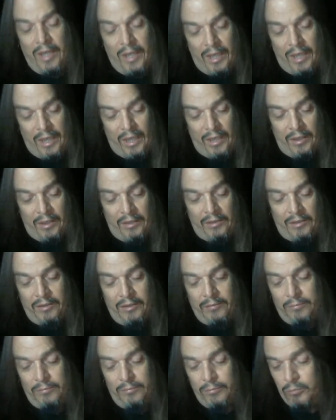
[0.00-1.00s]
And
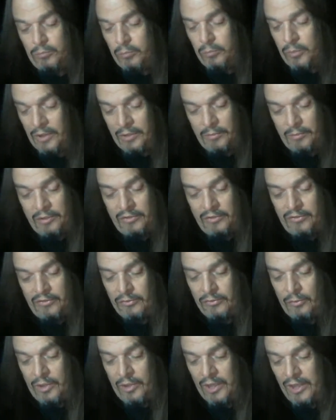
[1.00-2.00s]
one of the reasons
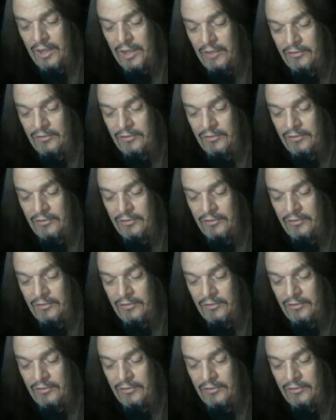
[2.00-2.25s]
why, as